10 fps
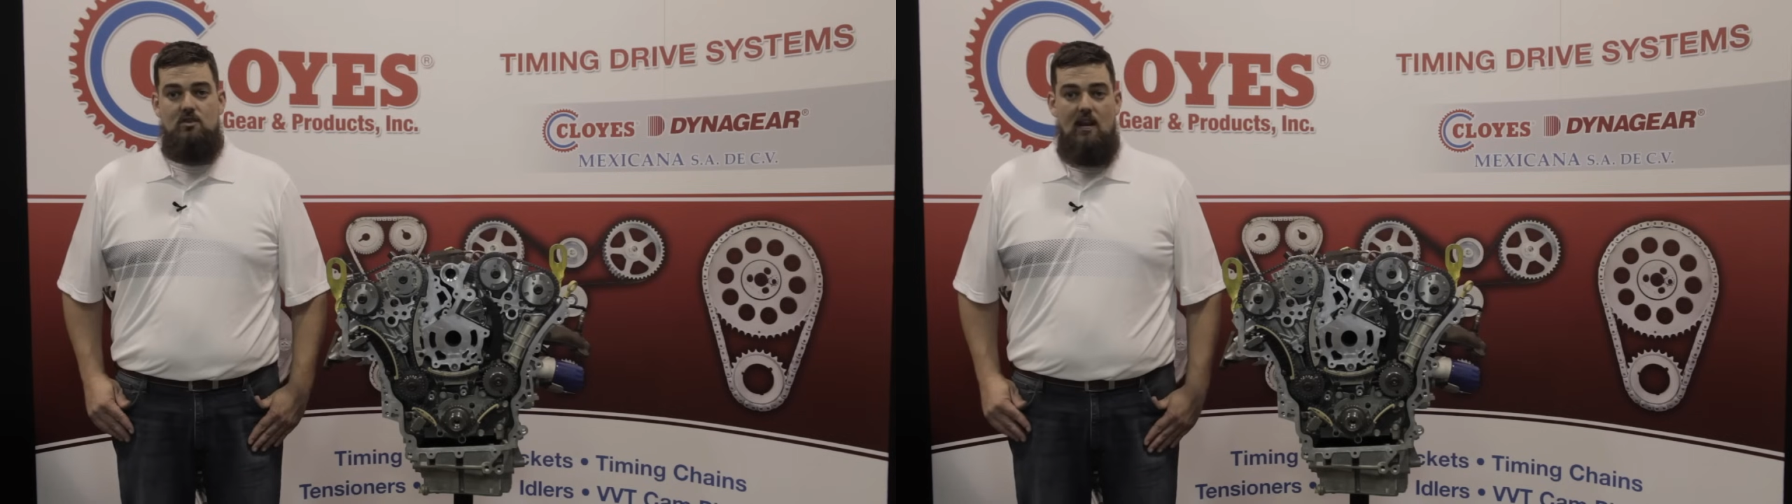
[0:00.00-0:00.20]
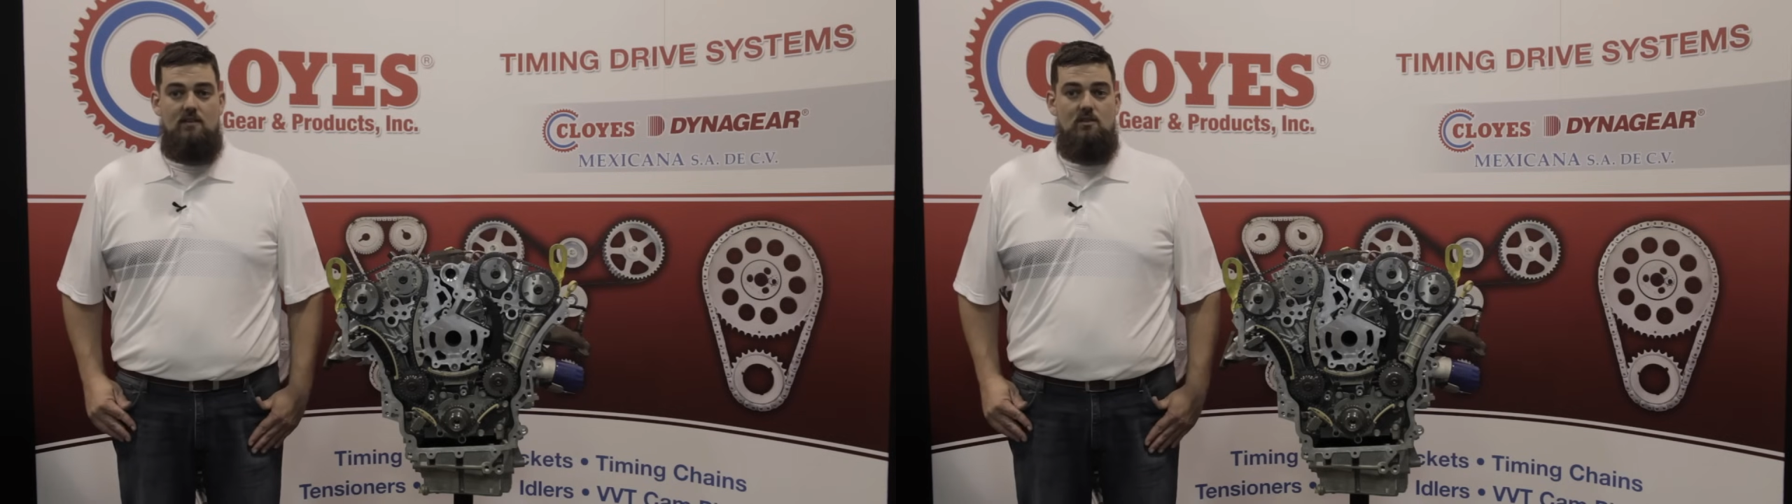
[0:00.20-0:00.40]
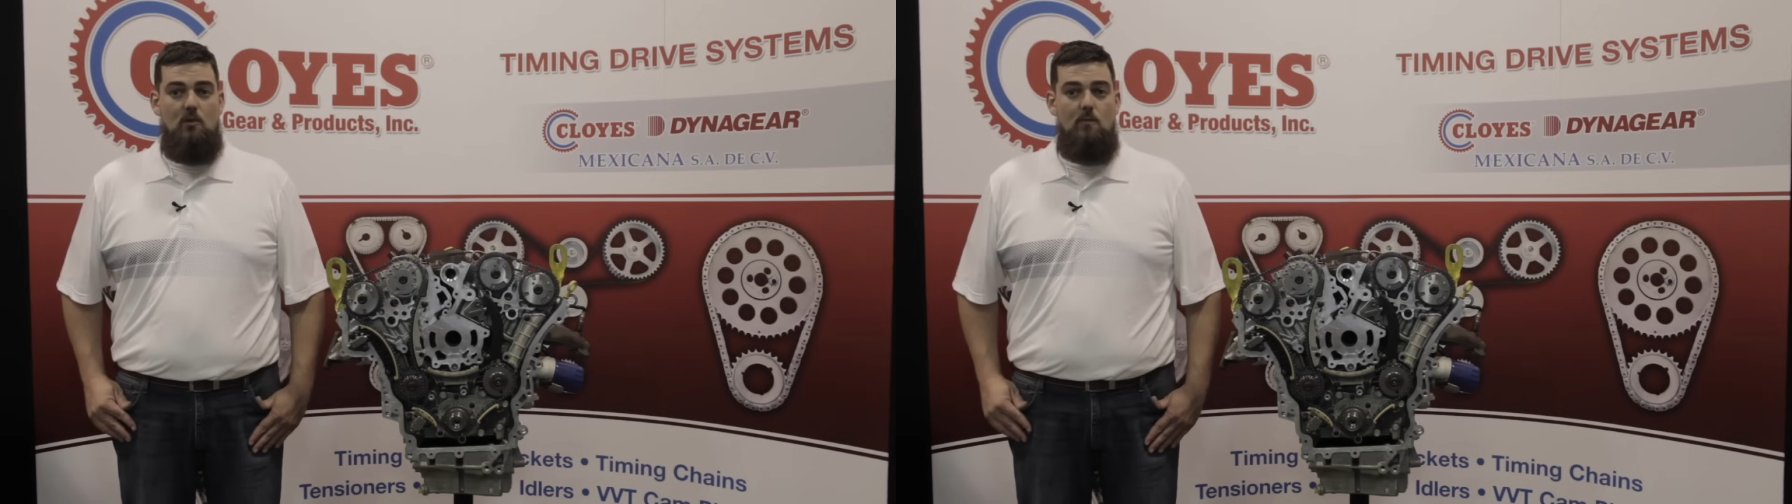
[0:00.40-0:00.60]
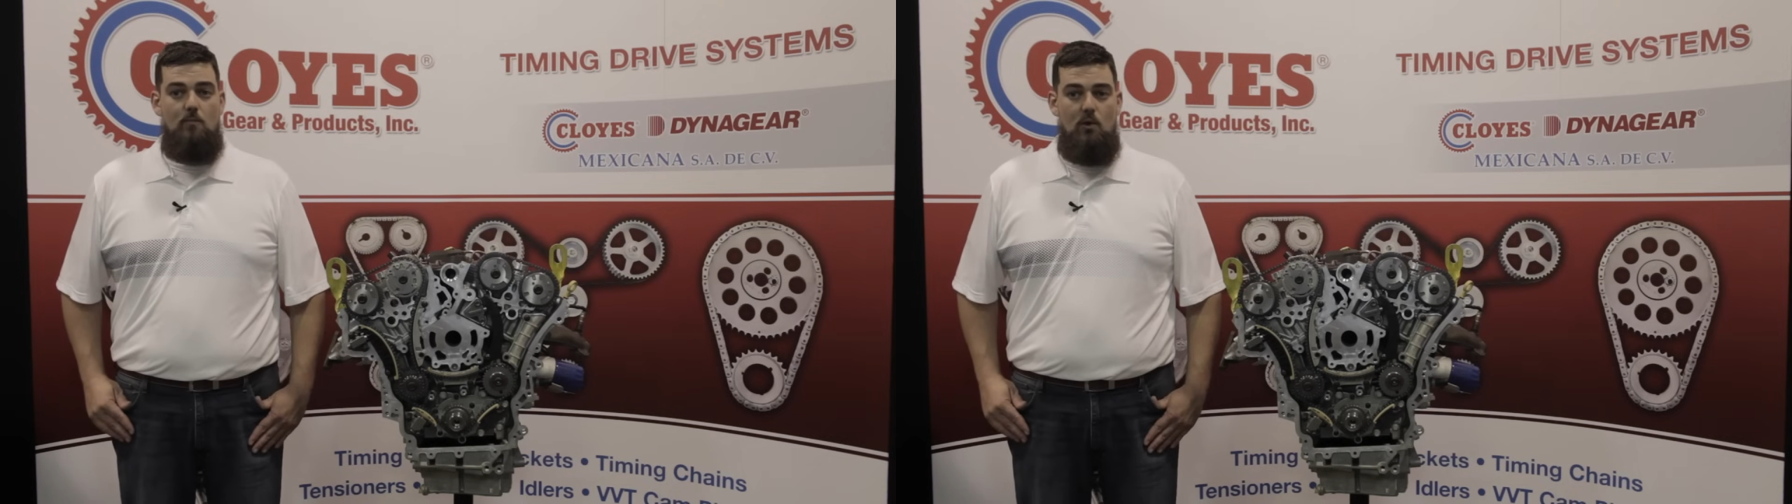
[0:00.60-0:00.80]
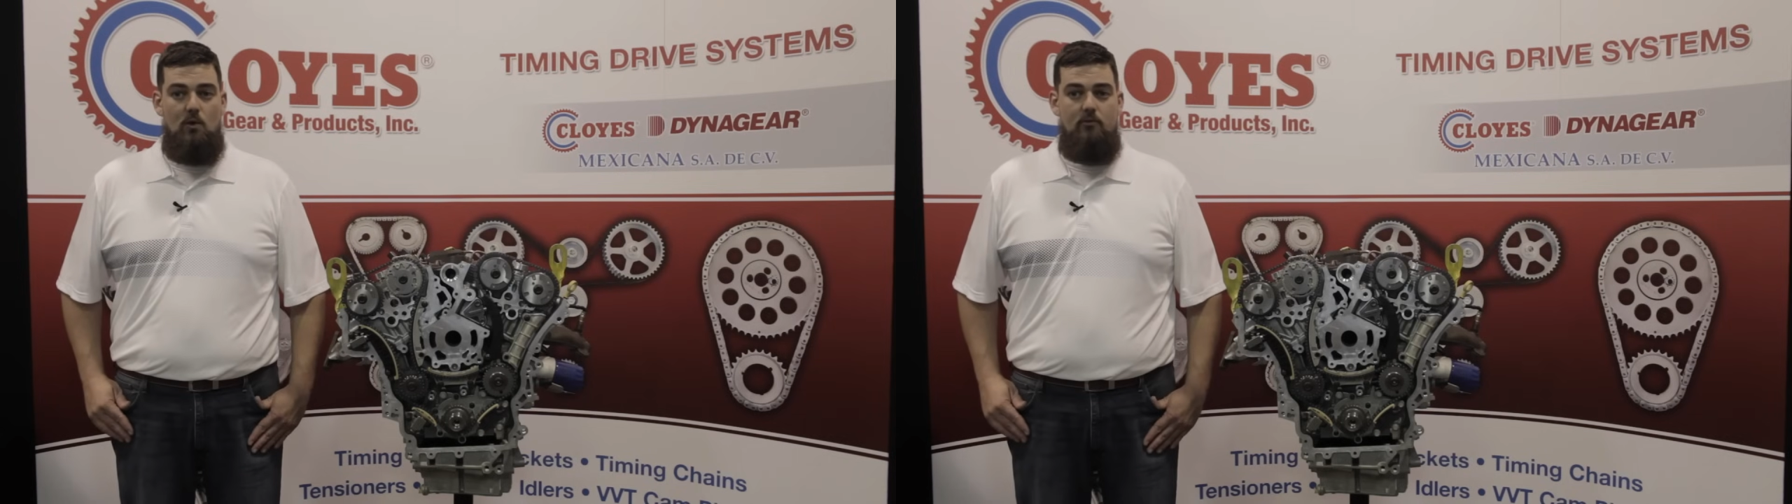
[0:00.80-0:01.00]
chains are
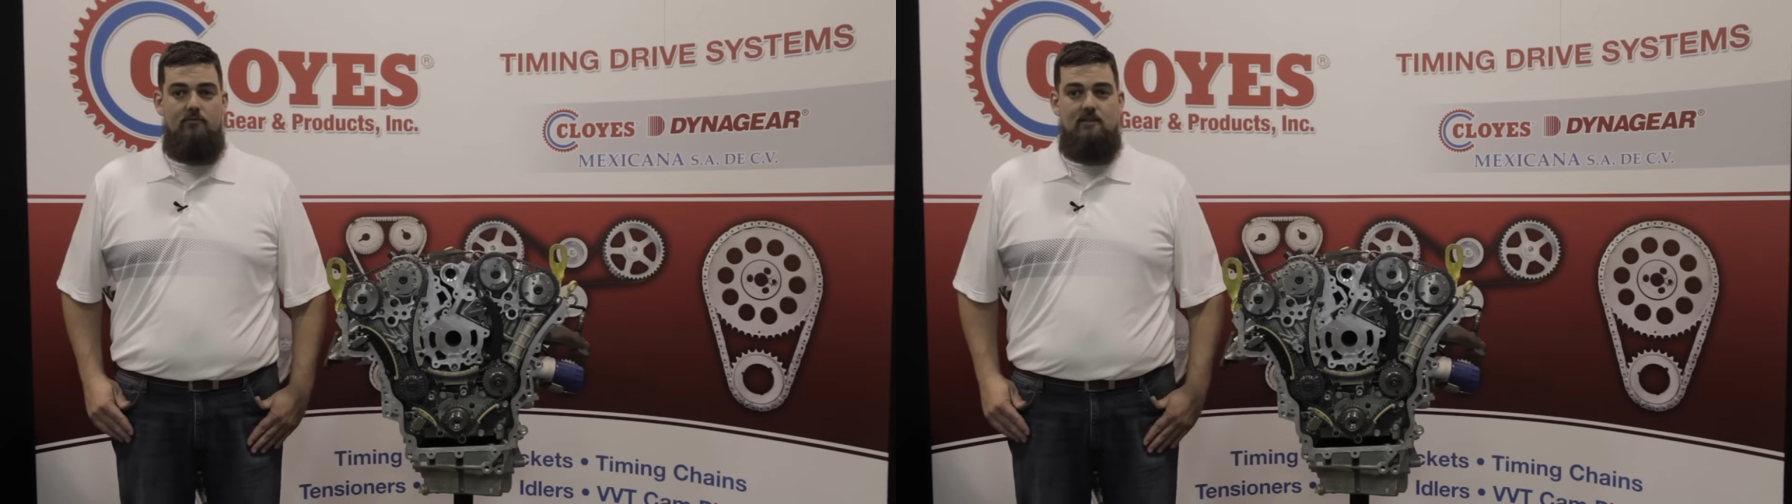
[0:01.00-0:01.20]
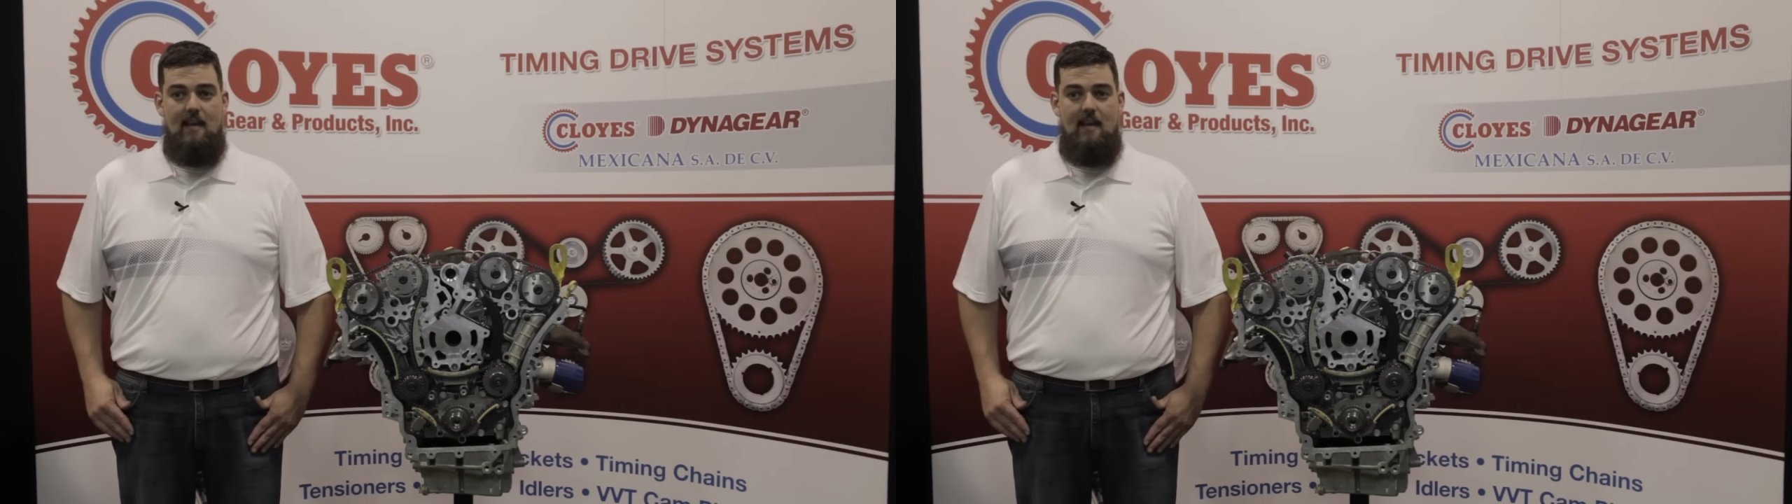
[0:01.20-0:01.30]
removed,